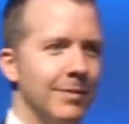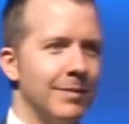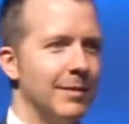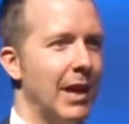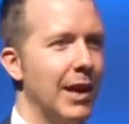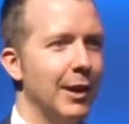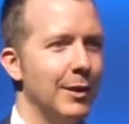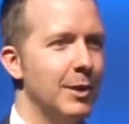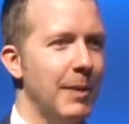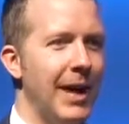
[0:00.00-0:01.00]
Got a little
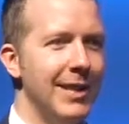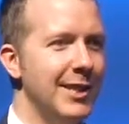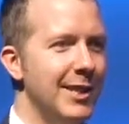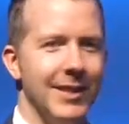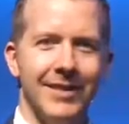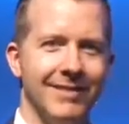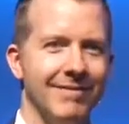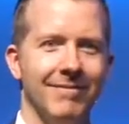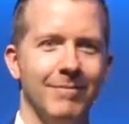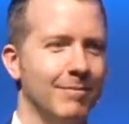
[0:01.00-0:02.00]
space?
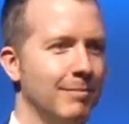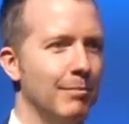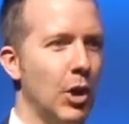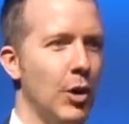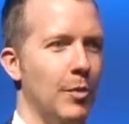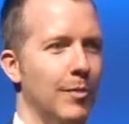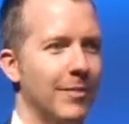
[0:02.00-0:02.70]
Boom.